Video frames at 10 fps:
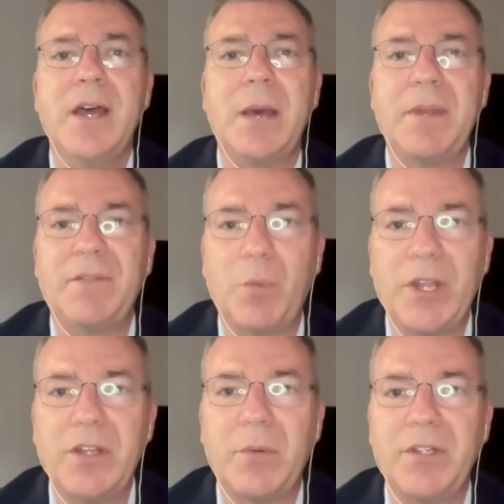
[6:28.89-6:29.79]
a bit of a
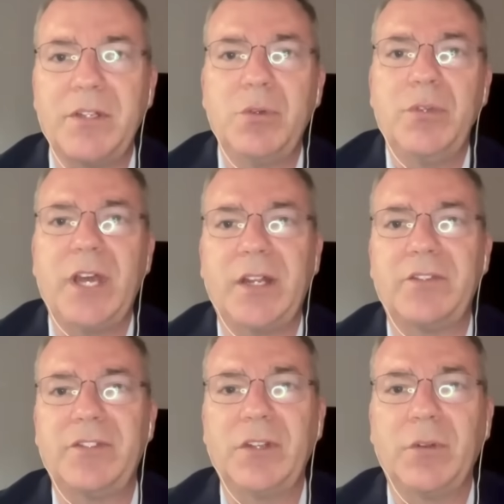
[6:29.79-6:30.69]
window into who Jannik
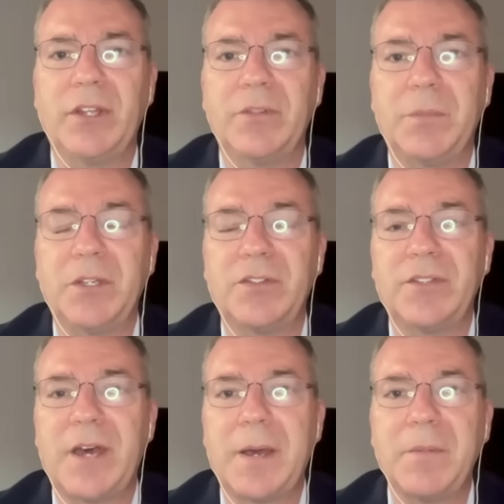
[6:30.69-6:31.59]
Sinner is because
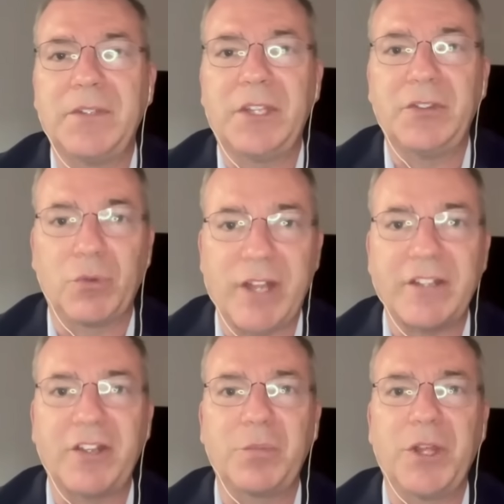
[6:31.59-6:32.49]
um, he's, he's a great
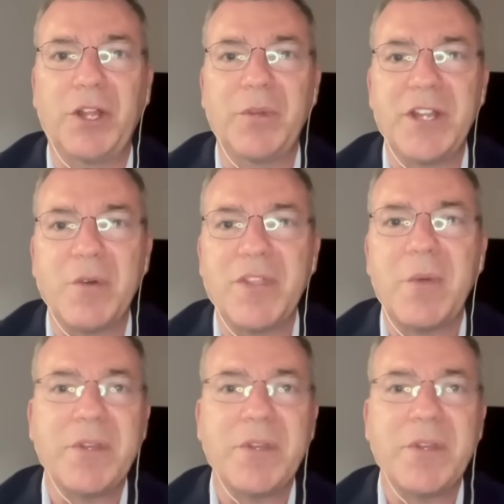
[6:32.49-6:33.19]
tennis player. We know that.